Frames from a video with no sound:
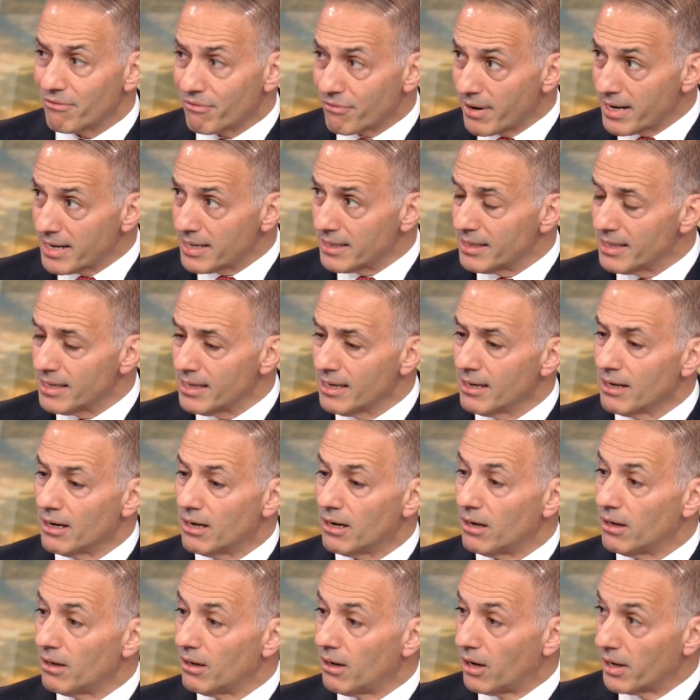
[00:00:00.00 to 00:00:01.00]
frankly,
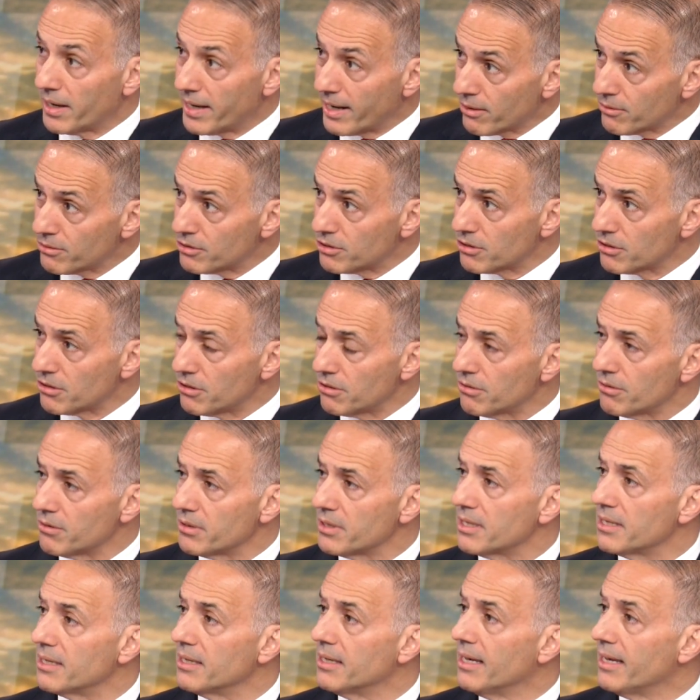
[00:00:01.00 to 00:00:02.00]
on our
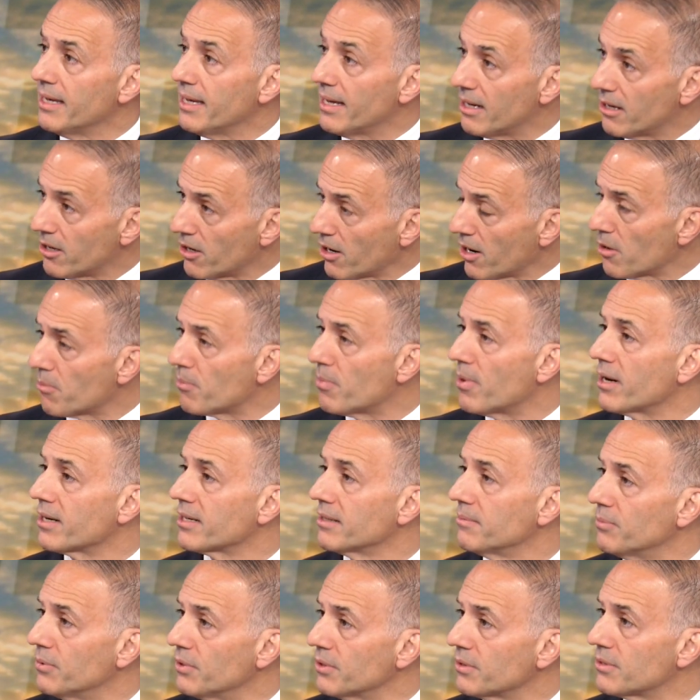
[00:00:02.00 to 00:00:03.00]
security and on our
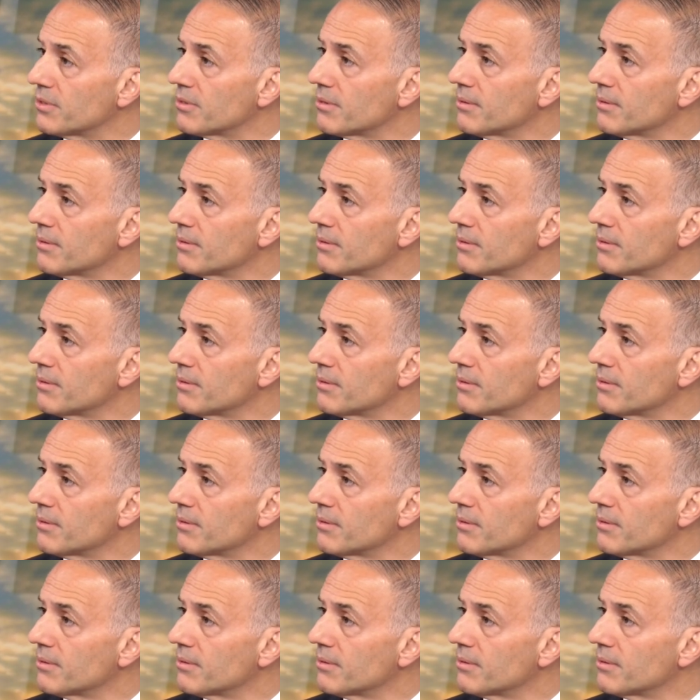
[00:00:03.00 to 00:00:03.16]
pocketbooks.